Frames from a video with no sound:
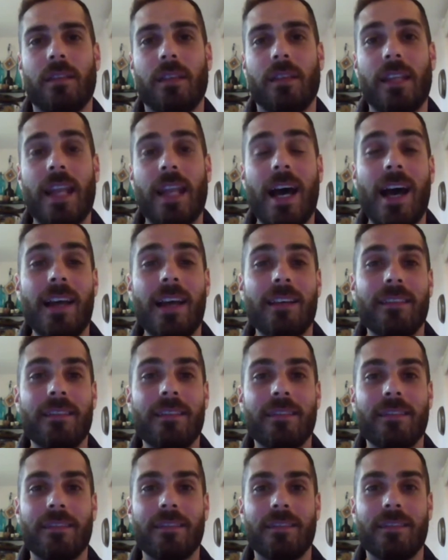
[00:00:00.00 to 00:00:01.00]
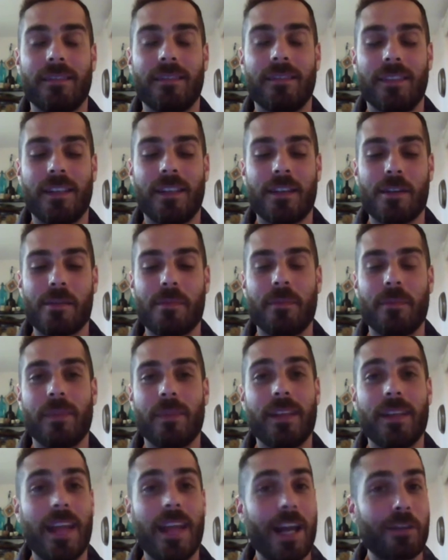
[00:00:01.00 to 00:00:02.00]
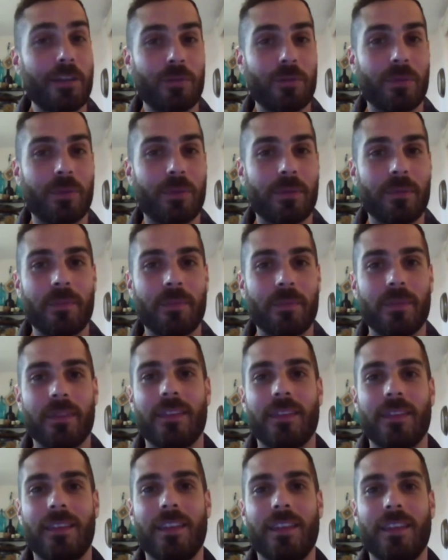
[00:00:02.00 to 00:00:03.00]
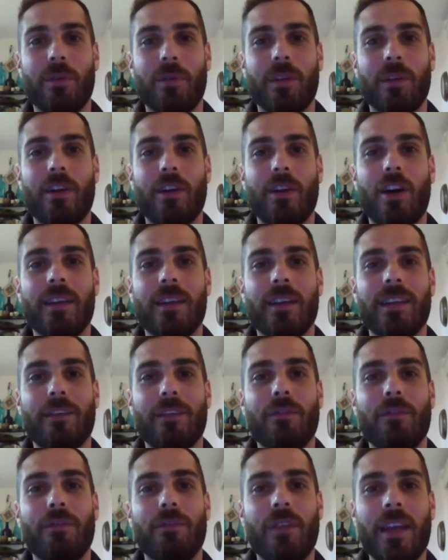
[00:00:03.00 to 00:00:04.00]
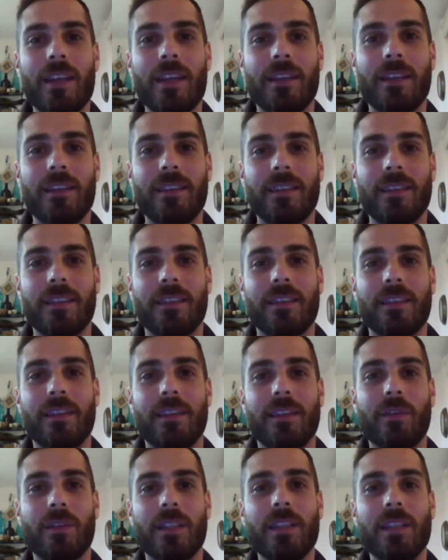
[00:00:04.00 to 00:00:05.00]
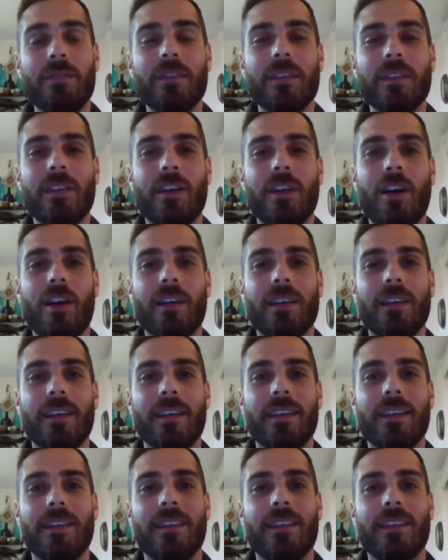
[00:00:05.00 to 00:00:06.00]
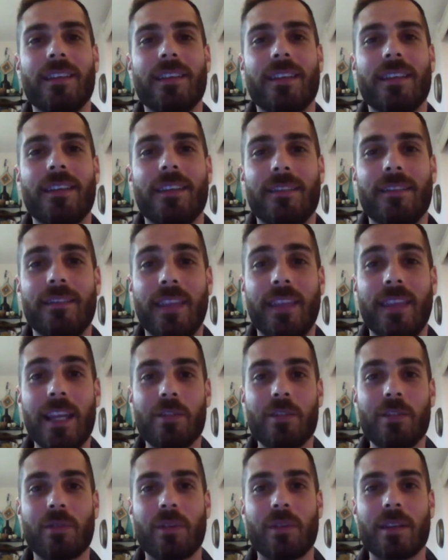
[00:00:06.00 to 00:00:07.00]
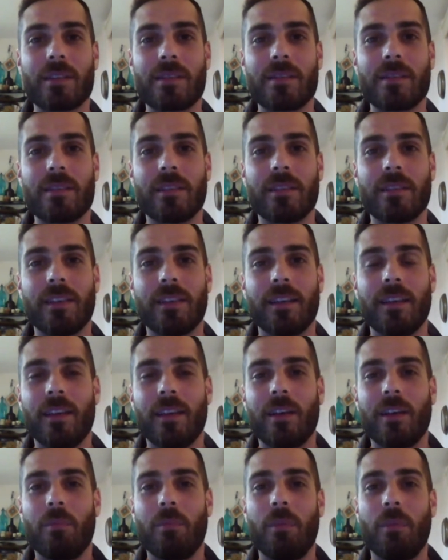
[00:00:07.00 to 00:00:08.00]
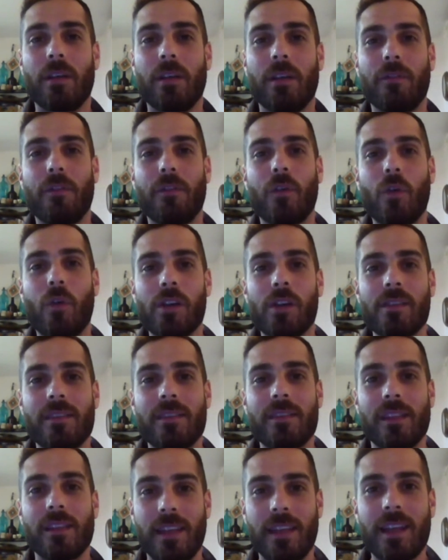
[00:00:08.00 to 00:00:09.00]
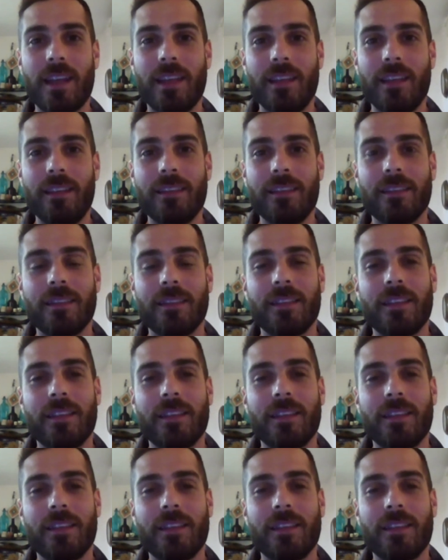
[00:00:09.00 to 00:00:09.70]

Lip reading: not natural. They were calling it fake. They were even calling it dangerous. But of course, today,